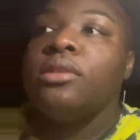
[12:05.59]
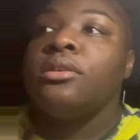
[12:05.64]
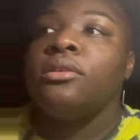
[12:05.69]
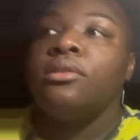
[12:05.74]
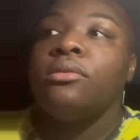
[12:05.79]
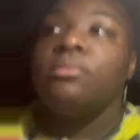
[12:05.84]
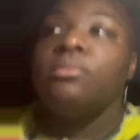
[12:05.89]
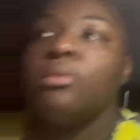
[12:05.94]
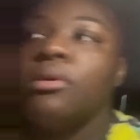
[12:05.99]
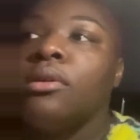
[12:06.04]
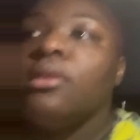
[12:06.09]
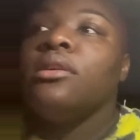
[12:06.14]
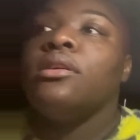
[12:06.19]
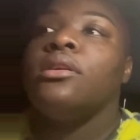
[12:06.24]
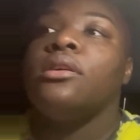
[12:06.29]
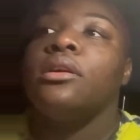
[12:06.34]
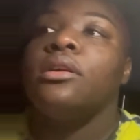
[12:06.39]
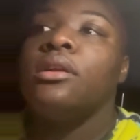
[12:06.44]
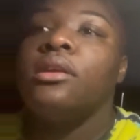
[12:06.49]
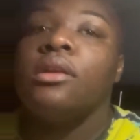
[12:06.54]
Why are you
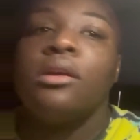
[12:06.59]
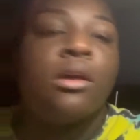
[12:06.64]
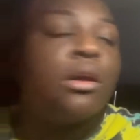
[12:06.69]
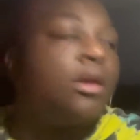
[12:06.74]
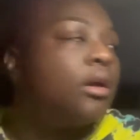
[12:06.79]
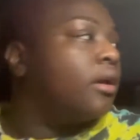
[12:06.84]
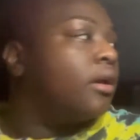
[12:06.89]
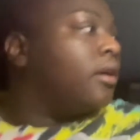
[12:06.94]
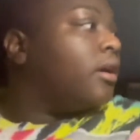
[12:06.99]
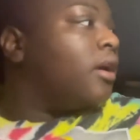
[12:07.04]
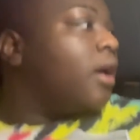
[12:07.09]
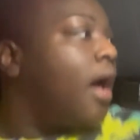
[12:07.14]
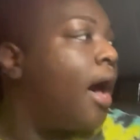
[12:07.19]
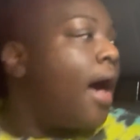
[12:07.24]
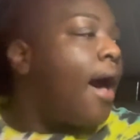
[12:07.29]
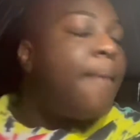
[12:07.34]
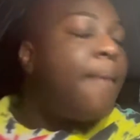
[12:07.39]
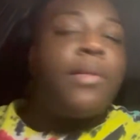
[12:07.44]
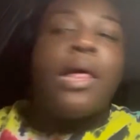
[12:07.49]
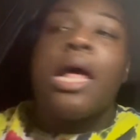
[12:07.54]
talking white?
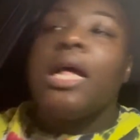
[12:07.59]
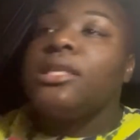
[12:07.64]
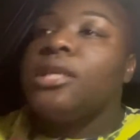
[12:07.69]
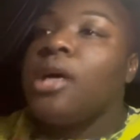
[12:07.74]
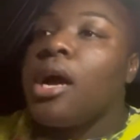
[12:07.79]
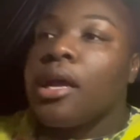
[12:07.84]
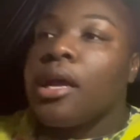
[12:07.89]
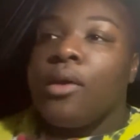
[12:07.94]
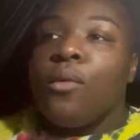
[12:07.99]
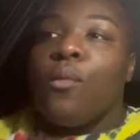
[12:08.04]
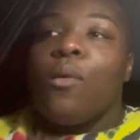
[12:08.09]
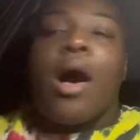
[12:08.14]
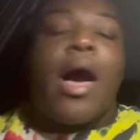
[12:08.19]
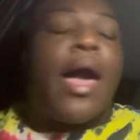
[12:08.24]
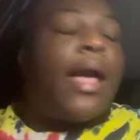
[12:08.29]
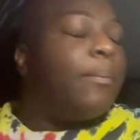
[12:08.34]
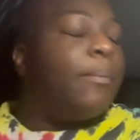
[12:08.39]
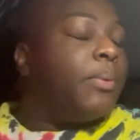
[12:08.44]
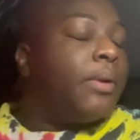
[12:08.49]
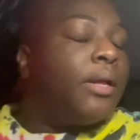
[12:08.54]
I'm not talking
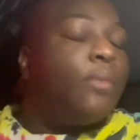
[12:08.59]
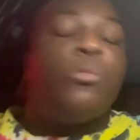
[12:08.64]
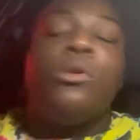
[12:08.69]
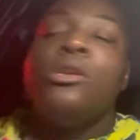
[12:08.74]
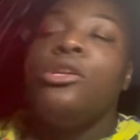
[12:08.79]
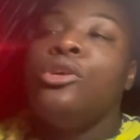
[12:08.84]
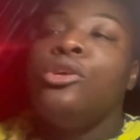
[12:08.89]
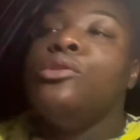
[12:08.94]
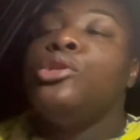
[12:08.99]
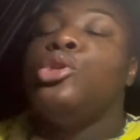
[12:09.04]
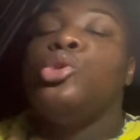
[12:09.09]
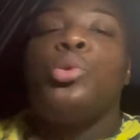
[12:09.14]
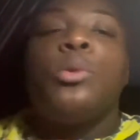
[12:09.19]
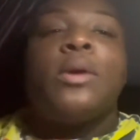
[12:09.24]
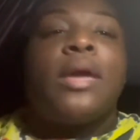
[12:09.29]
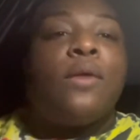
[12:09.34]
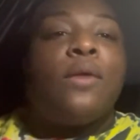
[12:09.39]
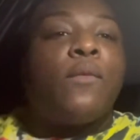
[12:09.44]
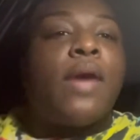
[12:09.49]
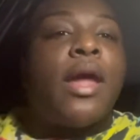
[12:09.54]
white, but when you two
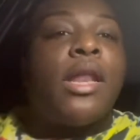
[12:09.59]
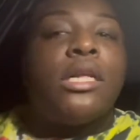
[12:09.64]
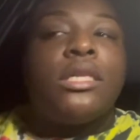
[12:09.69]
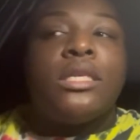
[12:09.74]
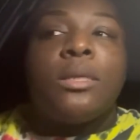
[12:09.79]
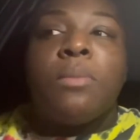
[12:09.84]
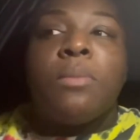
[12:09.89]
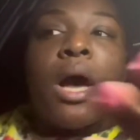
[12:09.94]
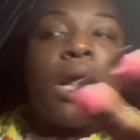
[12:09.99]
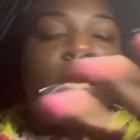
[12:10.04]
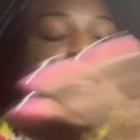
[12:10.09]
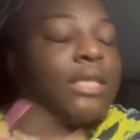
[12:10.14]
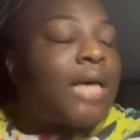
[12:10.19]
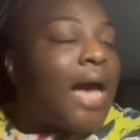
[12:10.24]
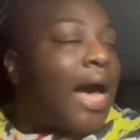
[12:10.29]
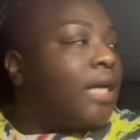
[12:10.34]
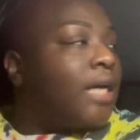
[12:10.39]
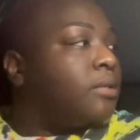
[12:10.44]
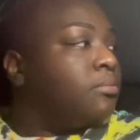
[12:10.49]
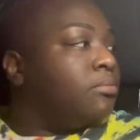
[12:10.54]
get ready to
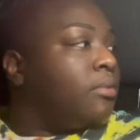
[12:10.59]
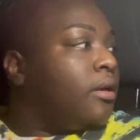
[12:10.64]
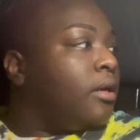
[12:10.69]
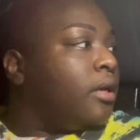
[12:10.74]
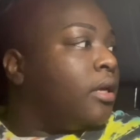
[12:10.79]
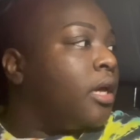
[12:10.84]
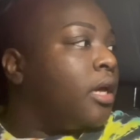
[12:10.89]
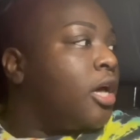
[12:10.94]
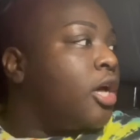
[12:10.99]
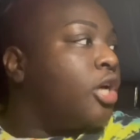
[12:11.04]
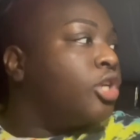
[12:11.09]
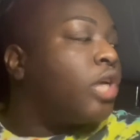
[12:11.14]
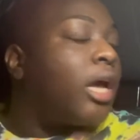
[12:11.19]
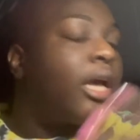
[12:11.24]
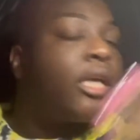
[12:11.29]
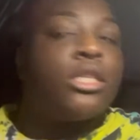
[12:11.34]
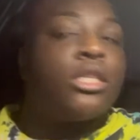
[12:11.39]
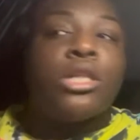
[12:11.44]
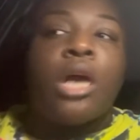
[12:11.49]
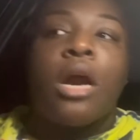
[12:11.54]
monetize me so I
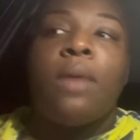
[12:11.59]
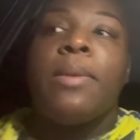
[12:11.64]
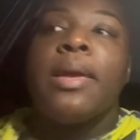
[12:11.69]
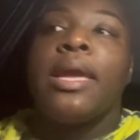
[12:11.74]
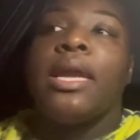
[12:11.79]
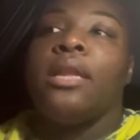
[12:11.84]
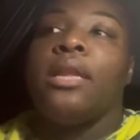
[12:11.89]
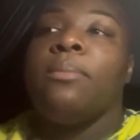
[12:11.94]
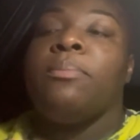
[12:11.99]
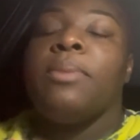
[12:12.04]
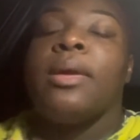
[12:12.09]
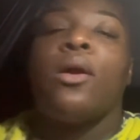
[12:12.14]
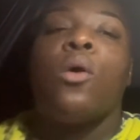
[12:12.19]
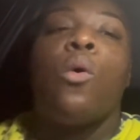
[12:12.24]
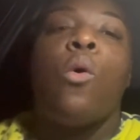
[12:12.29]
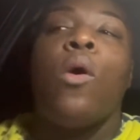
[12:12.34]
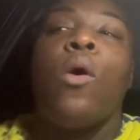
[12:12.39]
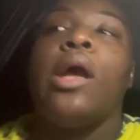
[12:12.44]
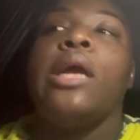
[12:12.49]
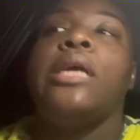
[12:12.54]
can start making the big
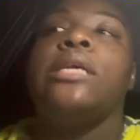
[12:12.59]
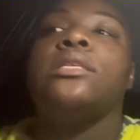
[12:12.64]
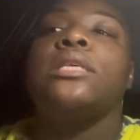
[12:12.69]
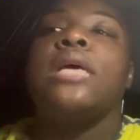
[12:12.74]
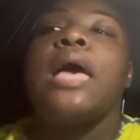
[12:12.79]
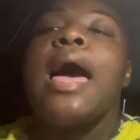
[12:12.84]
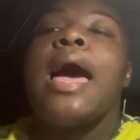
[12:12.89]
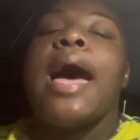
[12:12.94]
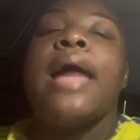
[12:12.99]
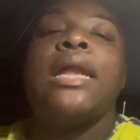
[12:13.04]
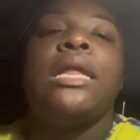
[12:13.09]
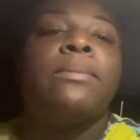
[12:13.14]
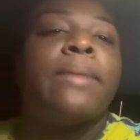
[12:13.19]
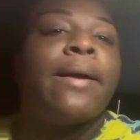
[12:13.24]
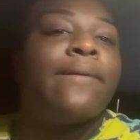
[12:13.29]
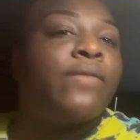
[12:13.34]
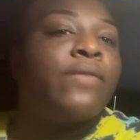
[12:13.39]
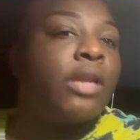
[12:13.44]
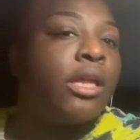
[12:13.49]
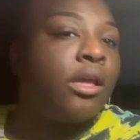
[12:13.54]
coins, I need
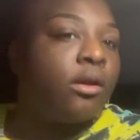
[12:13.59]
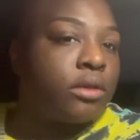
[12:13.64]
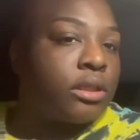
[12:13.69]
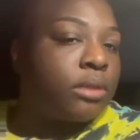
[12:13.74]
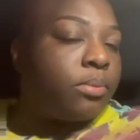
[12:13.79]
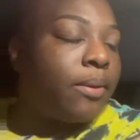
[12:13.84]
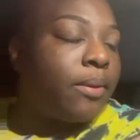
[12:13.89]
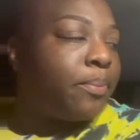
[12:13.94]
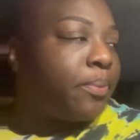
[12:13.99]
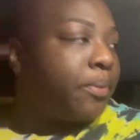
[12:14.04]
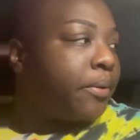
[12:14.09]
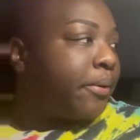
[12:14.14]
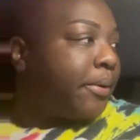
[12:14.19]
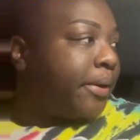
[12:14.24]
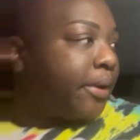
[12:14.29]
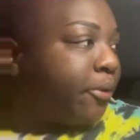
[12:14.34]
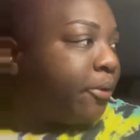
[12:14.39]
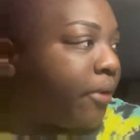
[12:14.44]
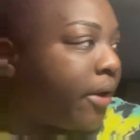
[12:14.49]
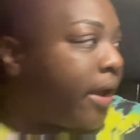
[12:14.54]
my videos to be pure
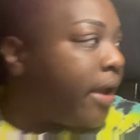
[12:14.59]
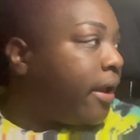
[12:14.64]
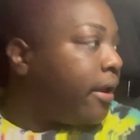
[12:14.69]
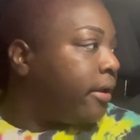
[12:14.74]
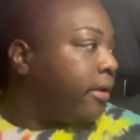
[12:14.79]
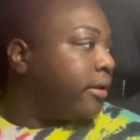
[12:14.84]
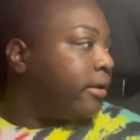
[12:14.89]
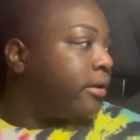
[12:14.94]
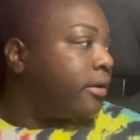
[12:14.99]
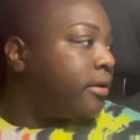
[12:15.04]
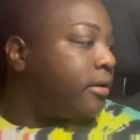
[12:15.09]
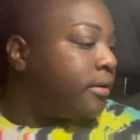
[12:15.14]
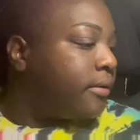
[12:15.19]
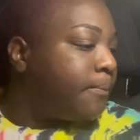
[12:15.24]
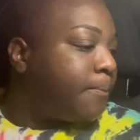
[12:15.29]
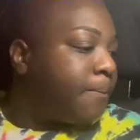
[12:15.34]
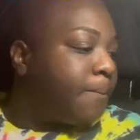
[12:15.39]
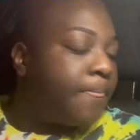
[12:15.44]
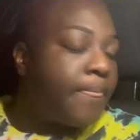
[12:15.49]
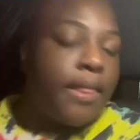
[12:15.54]
People still concussion
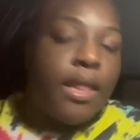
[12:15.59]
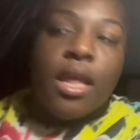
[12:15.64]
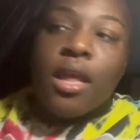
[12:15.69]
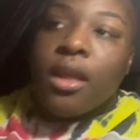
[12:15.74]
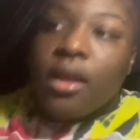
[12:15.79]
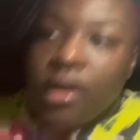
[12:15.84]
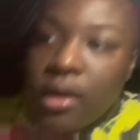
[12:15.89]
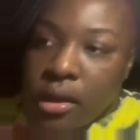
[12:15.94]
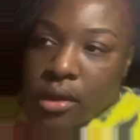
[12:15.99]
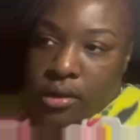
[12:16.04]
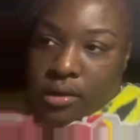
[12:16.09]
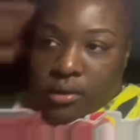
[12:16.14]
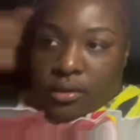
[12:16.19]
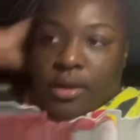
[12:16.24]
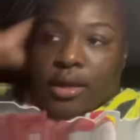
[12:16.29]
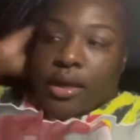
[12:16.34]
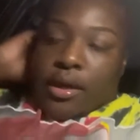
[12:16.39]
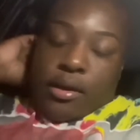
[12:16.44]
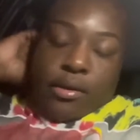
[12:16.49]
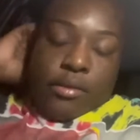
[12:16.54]
there.
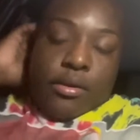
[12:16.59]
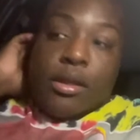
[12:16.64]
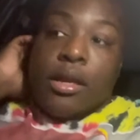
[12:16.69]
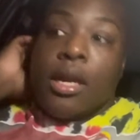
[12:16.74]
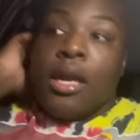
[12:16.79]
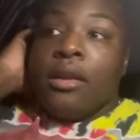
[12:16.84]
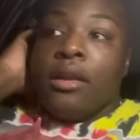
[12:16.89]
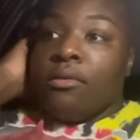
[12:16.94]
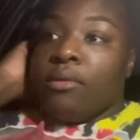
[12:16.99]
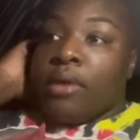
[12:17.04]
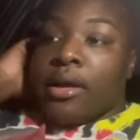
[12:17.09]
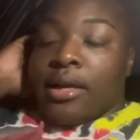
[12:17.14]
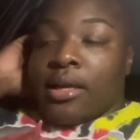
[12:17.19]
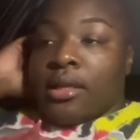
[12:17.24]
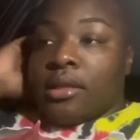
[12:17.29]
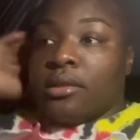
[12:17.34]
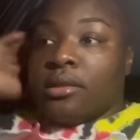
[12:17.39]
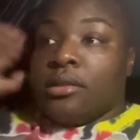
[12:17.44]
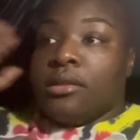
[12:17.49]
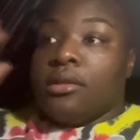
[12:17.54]
Okay. Anyways,
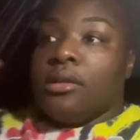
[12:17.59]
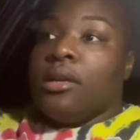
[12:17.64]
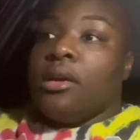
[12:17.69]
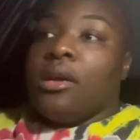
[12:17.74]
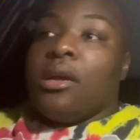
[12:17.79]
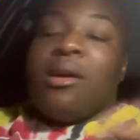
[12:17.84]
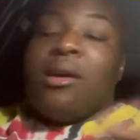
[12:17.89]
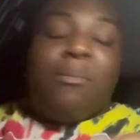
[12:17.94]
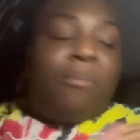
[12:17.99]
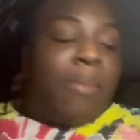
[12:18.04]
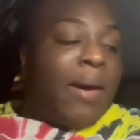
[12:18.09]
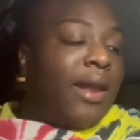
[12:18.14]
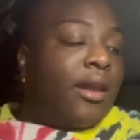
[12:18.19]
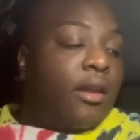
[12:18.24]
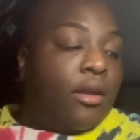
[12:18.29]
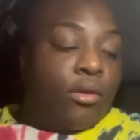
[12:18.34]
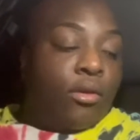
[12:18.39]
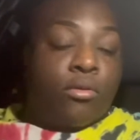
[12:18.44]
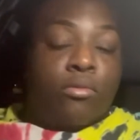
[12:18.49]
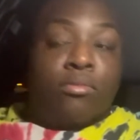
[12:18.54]
mm-hmm. back to
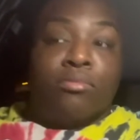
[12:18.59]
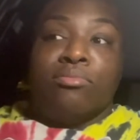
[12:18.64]
you.